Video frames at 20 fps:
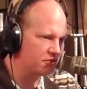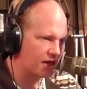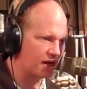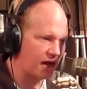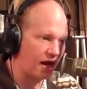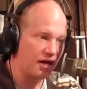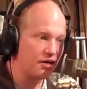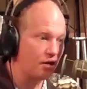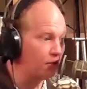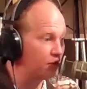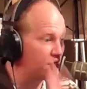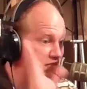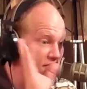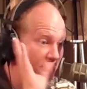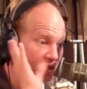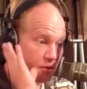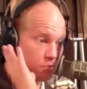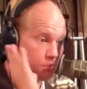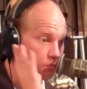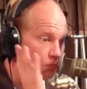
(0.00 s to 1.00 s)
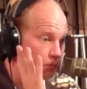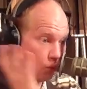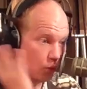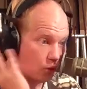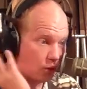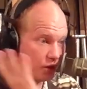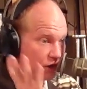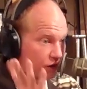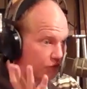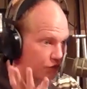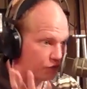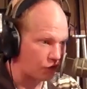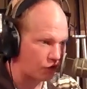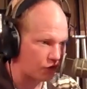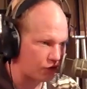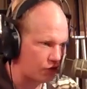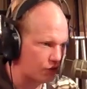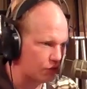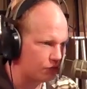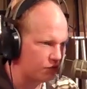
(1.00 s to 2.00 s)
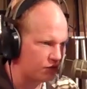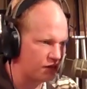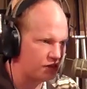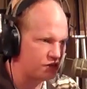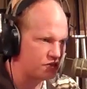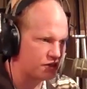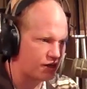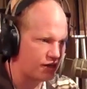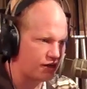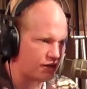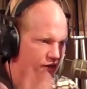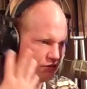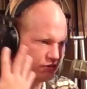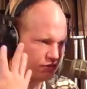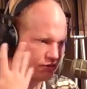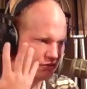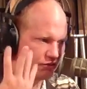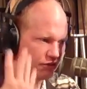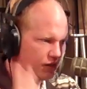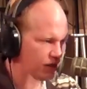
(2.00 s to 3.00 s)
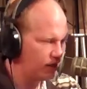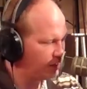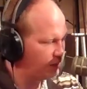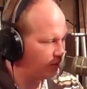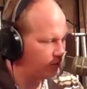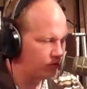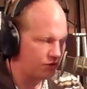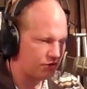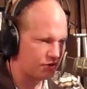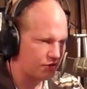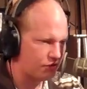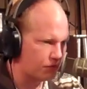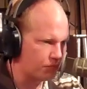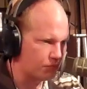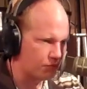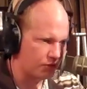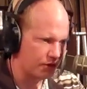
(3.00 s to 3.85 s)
okay. I know it's like morning for you. DJs or yeah. we're a different